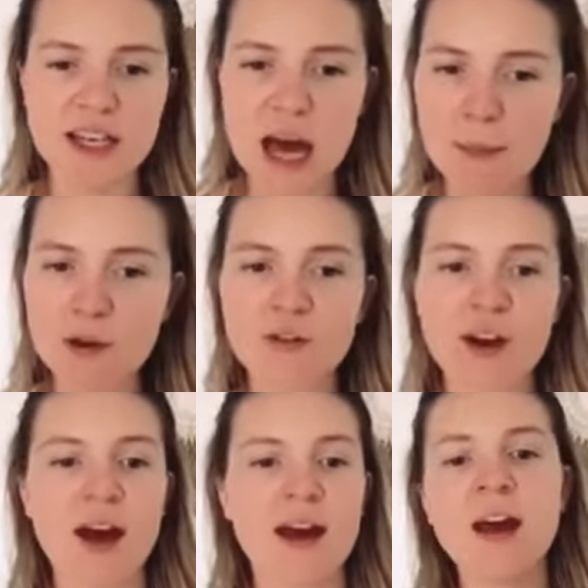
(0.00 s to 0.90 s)
it's going to happen
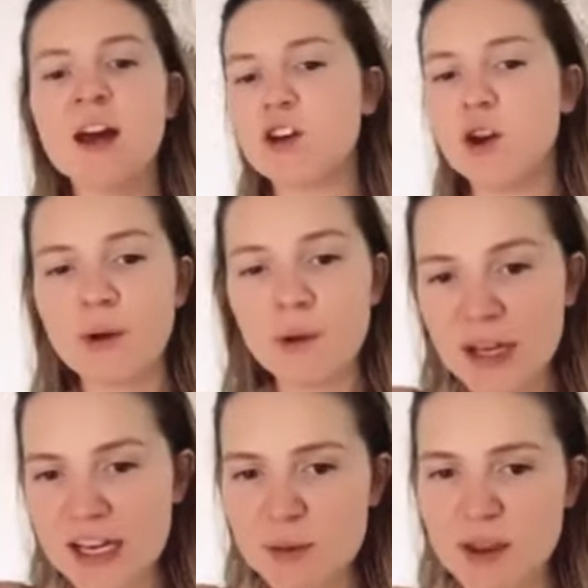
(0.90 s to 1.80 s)
overnight, you don't want to
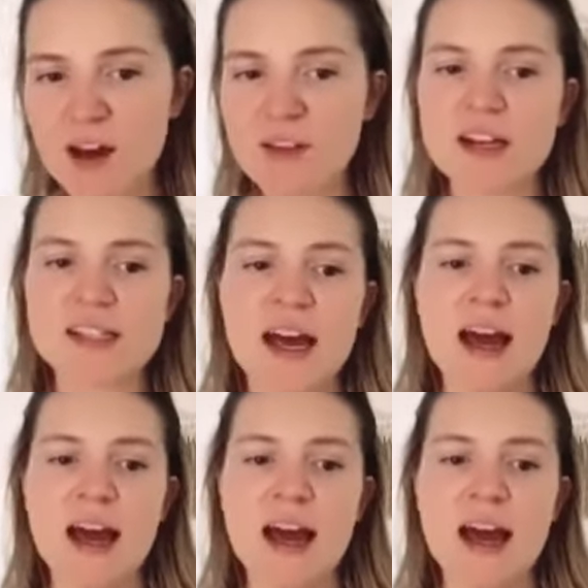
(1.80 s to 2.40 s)
engage with others,